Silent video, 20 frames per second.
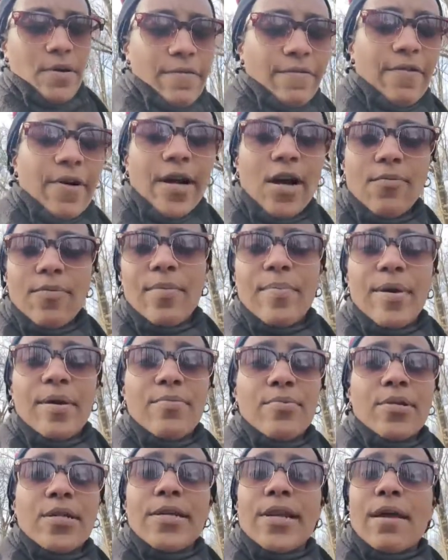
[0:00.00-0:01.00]
helping
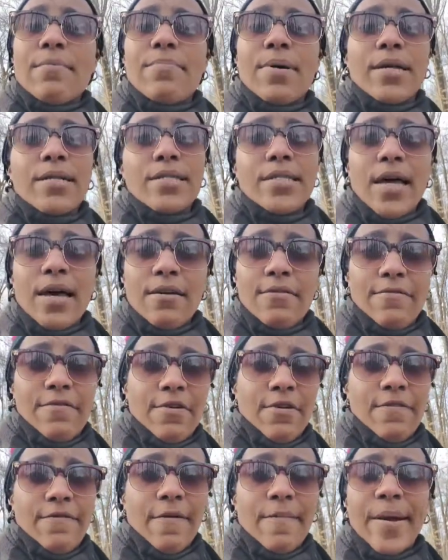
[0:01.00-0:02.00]
people live their best life,
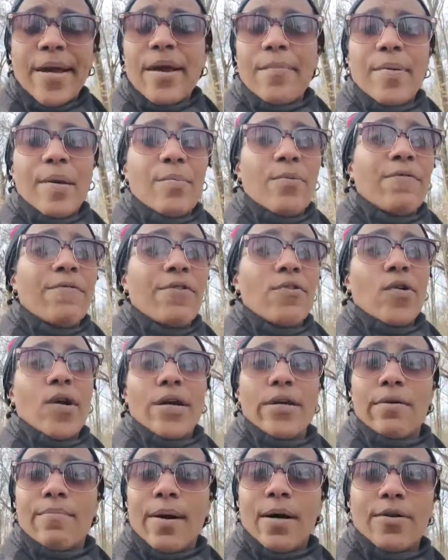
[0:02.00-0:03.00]
for making people feel
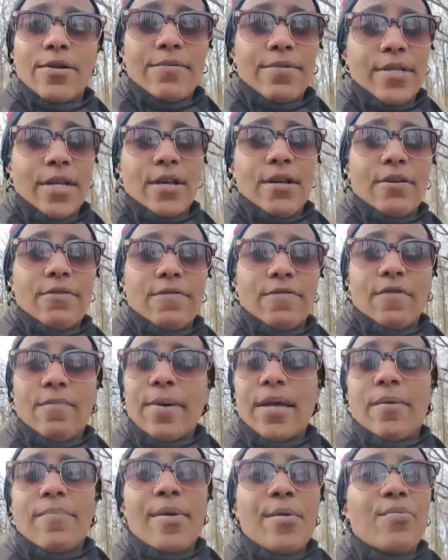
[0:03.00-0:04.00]
good about themselves, for
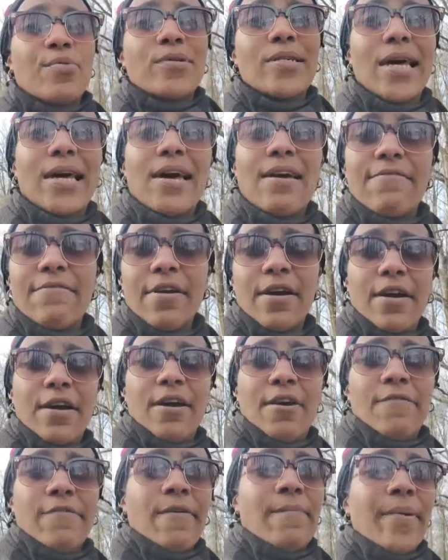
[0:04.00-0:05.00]
making people laugh,
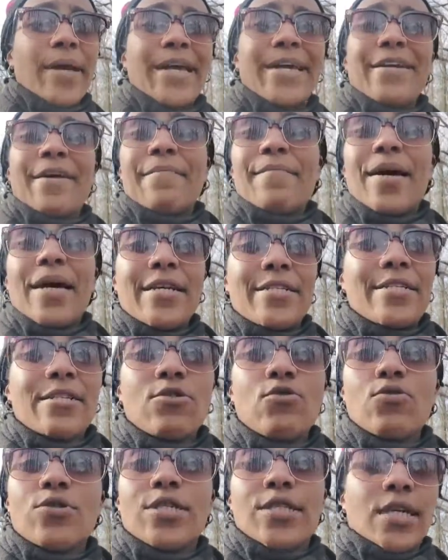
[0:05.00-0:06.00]
for making amazing
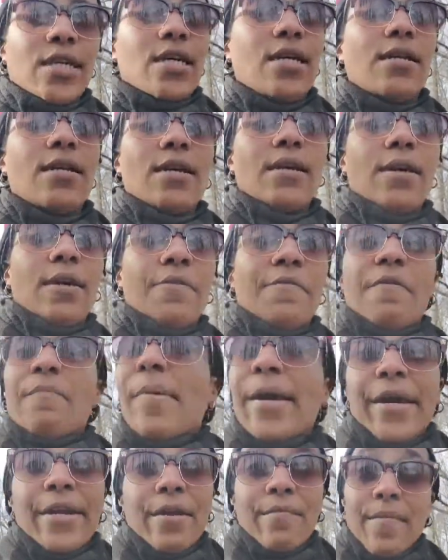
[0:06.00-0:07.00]
cuisine, for
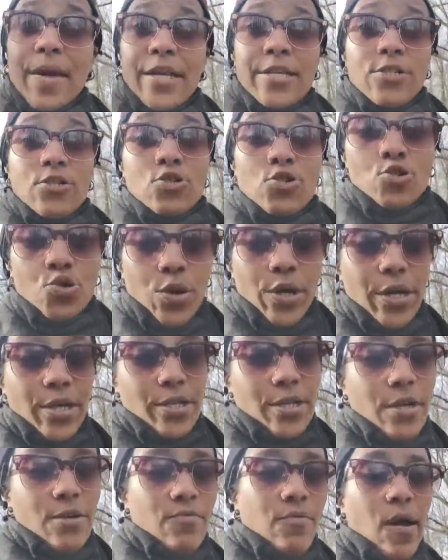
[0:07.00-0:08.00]
making amazing
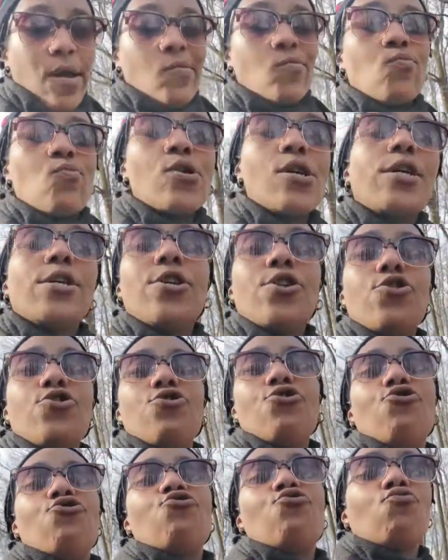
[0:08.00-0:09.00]
drinks, right? What do
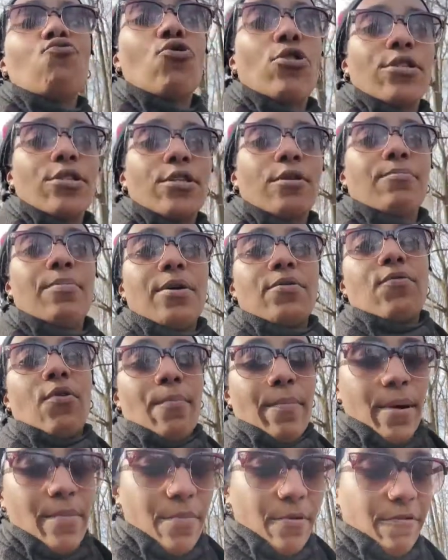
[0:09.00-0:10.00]
you want to be
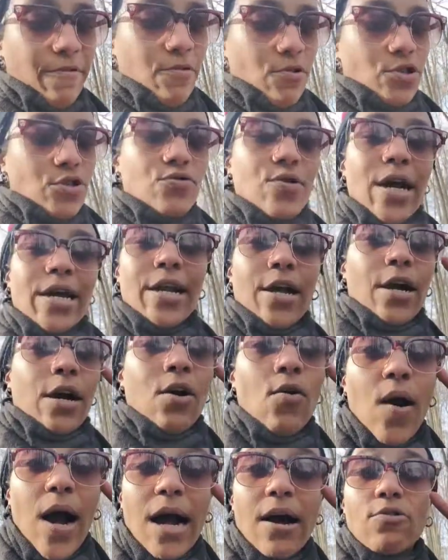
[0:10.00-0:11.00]
remembered for? You got to
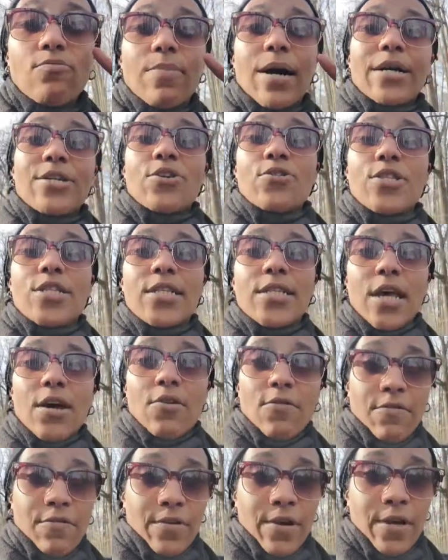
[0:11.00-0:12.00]
go out by
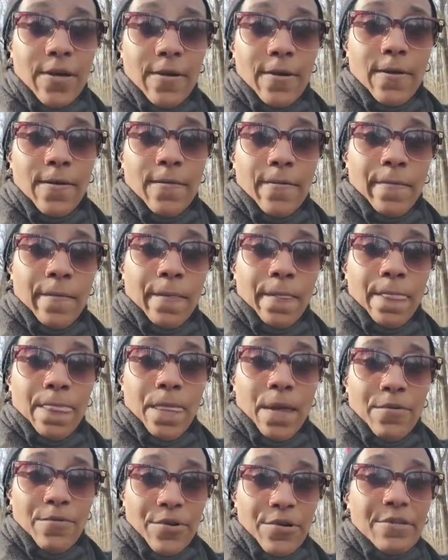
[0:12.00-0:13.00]
yourself
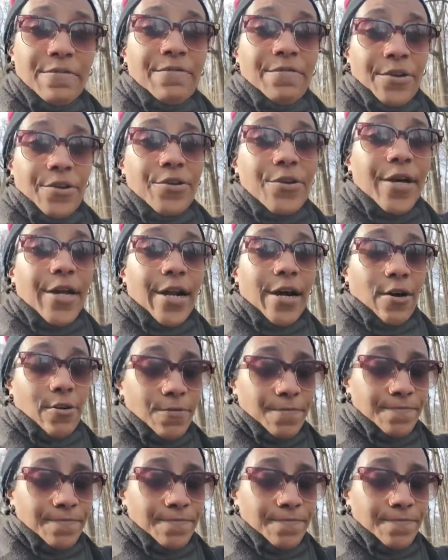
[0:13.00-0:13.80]
and really figure that out.